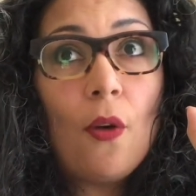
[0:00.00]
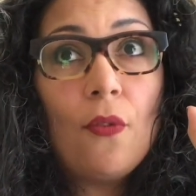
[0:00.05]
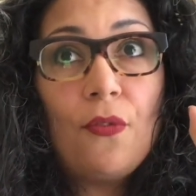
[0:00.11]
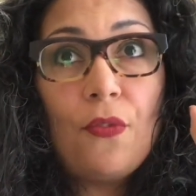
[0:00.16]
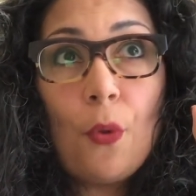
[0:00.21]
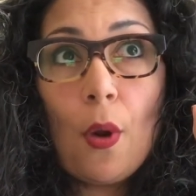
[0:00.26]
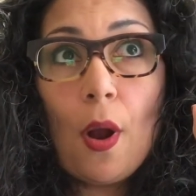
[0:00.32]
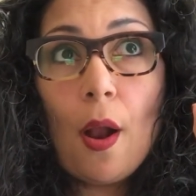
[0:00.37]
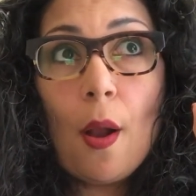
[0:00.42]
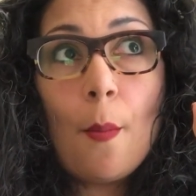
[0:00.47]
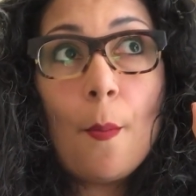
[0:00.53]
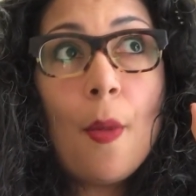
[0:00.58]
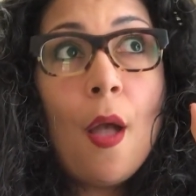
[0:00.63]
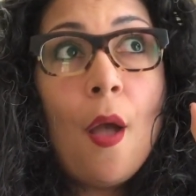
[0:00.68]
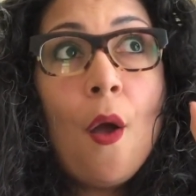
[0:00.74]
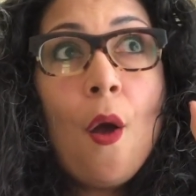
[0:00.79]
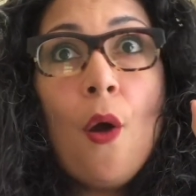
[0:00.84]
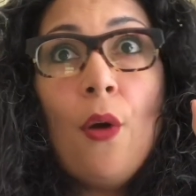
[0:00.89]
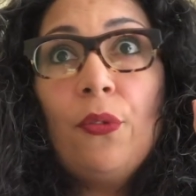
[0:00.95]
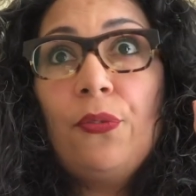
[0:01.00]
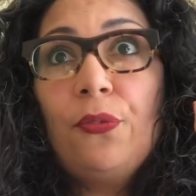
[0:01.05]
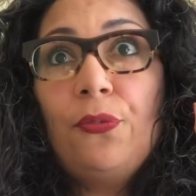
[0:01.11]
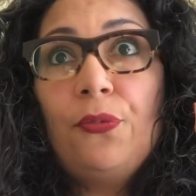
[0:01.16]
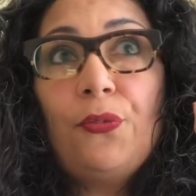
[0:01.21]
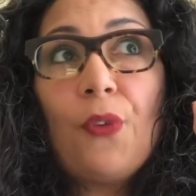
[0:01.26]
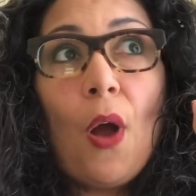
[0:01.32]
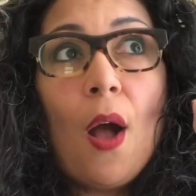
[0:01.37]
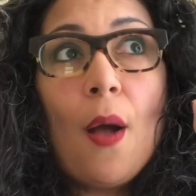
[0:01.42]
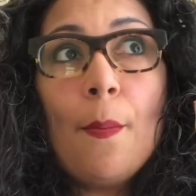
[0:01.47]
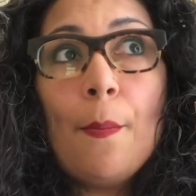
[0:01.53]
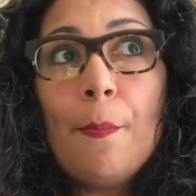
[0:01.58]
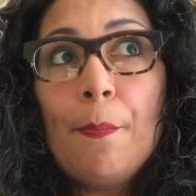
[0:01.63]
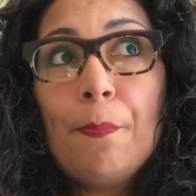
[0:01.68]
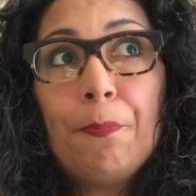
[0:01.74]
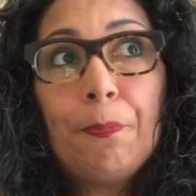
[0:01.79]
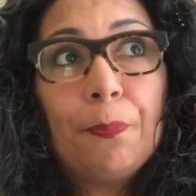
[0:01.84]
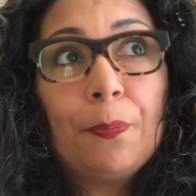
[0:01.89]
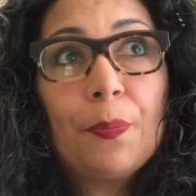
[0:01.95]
form from